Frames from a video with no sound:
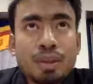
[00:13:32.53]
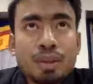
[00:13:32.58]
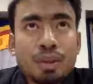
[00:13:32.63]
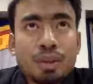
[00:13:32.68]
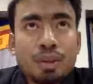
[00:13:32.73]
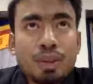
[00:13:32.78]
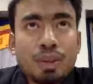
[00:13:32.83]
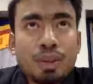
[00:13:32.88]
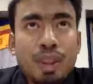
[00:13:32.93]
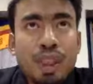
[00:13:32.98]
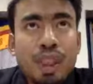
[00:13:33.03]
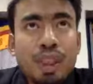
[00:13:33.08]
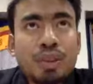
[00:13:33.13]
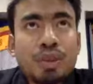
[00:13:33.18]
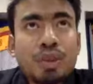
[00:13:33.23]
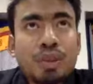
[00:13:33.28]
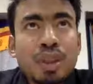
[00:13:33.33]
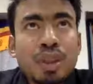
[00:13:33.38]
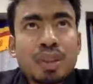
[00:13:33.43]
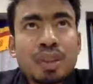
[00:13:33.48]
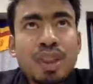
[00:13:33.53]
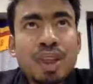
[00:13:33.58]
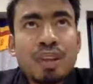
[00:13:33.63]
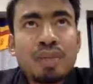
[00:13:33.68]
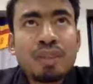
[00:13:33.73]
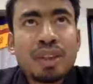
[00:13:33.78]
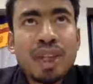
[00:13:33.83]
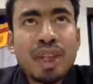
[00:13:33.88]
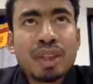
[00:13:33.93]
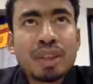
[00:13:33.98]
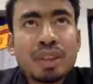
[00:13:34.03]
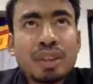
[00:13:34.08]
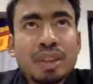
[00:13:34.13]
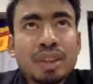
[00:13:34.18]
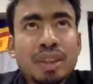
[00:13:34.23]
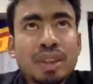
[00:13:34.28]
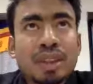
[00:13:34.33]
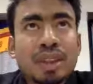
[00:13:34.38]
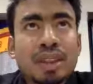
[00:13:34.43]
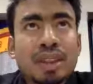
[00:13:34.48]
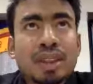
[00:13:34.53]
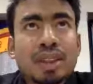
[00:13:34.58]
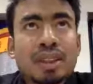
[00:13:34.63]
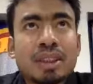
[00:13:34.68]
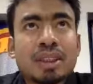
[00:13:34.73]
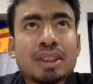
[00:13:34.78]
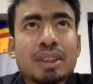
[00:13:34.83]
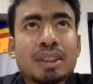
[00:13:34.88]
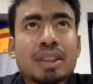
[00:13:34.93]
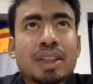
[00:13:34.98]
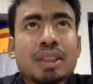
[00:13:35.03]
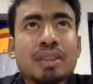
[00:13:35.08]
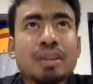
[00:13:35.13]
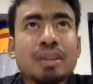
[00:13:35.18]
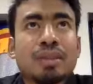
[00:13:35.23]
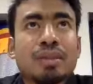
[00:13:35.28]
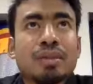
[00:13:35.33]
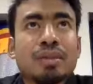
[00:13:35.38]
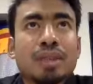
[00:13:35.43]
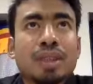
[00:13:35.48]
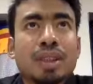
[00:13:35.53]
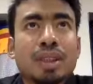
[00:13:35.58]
We do not have that kind of